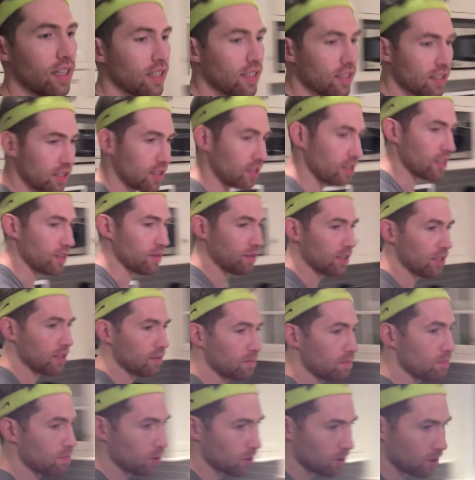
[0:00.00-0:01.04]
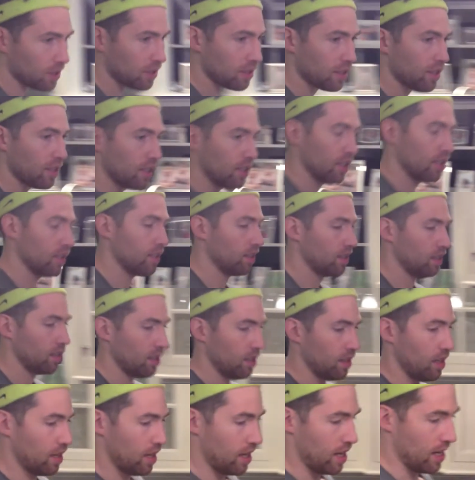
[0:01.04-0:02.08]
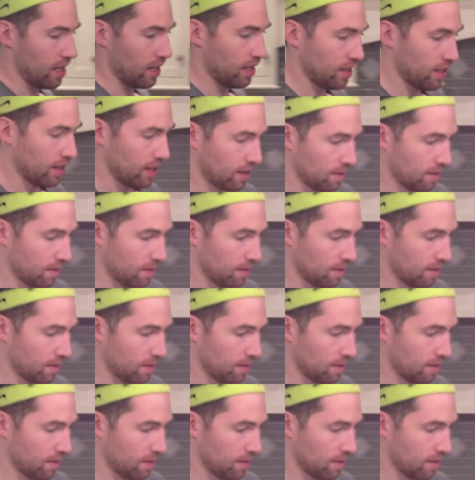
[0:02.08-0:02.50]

Still give you a boost. And